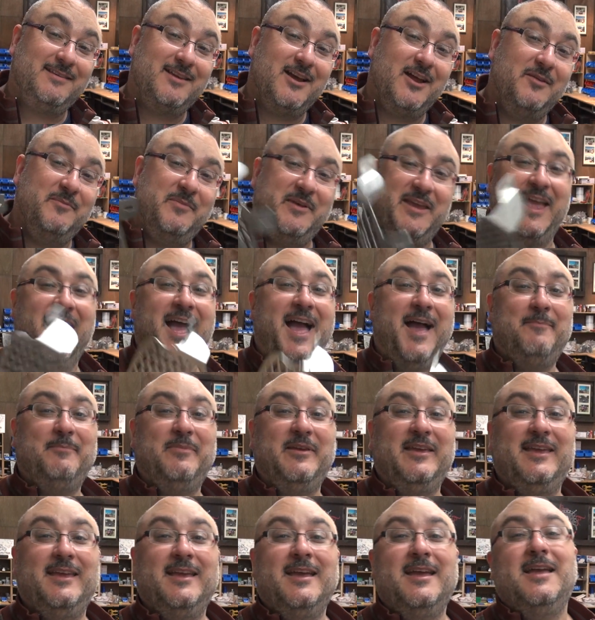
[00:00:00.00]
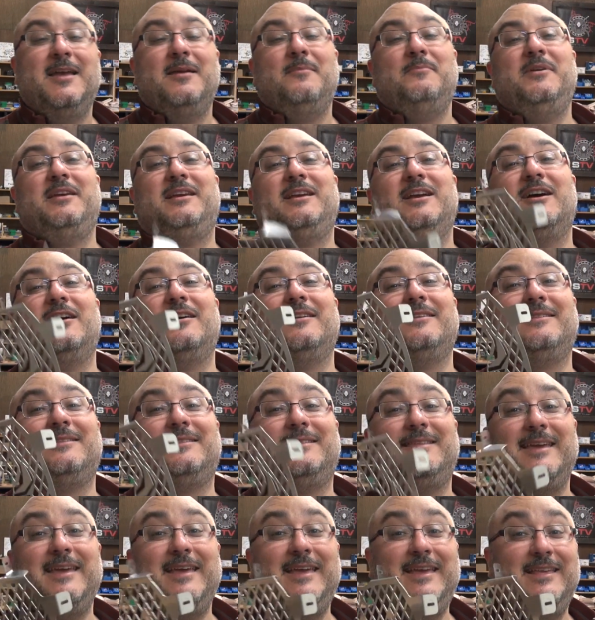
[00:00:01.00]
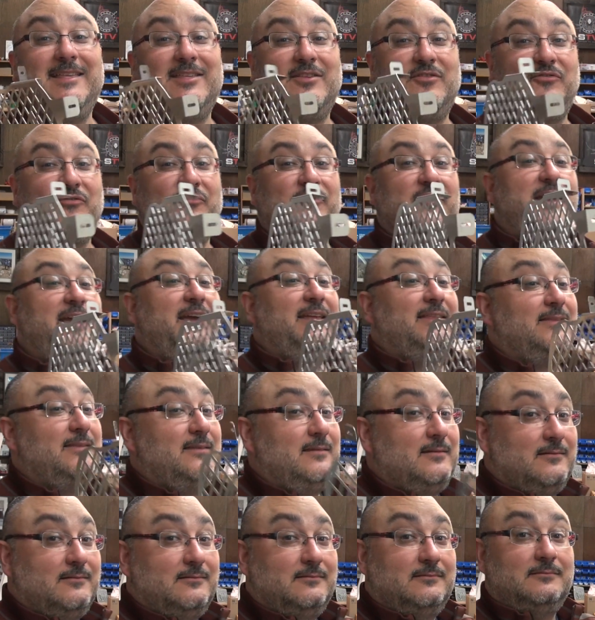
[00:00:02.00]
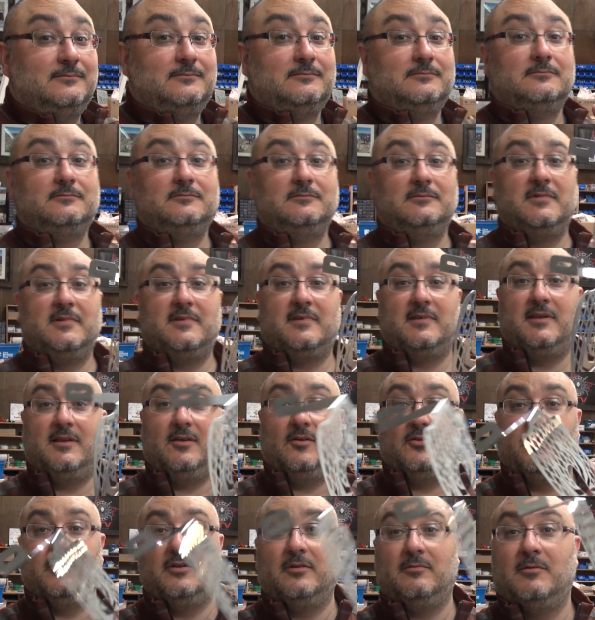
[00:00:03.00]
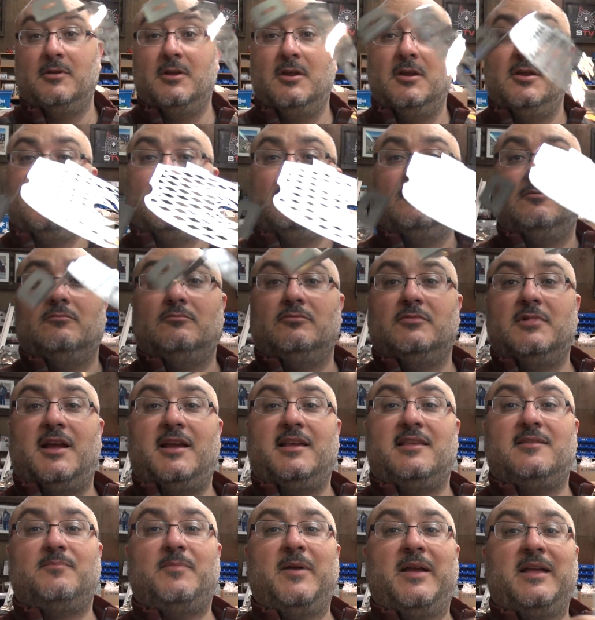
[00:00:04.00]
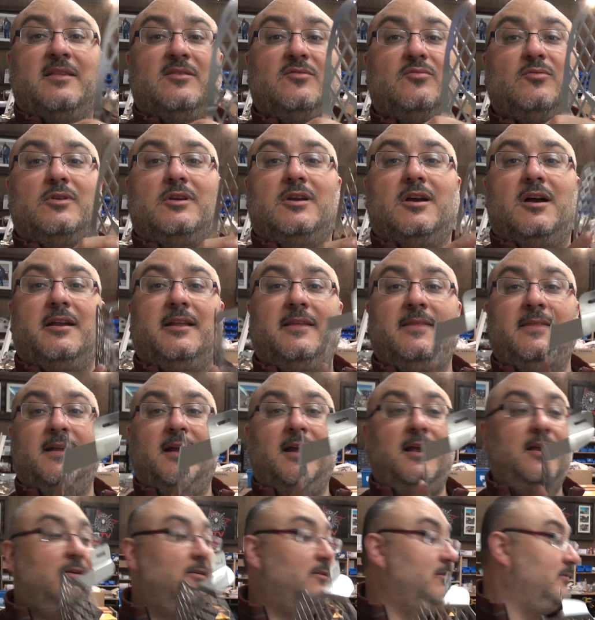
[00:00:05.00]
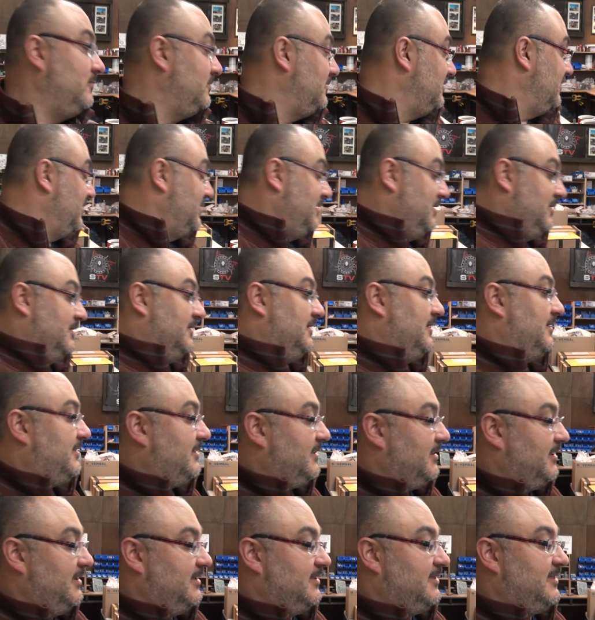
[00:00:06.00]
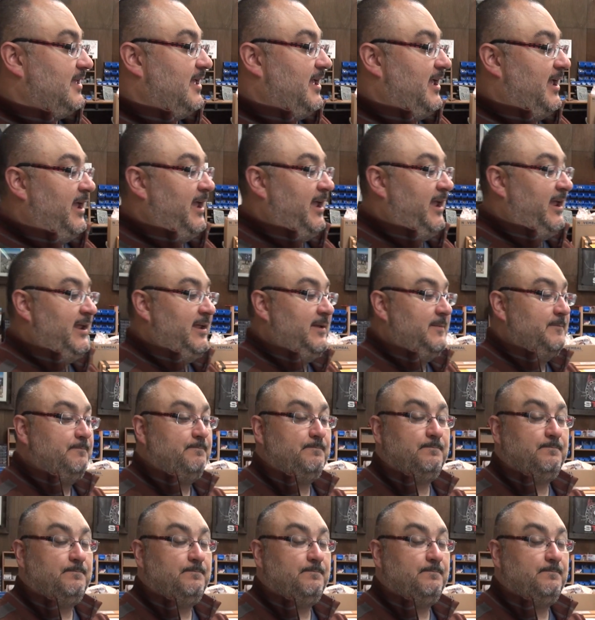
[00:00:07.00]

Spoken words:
gonna be happy because these fit. See all the nice bends we got in there? This is a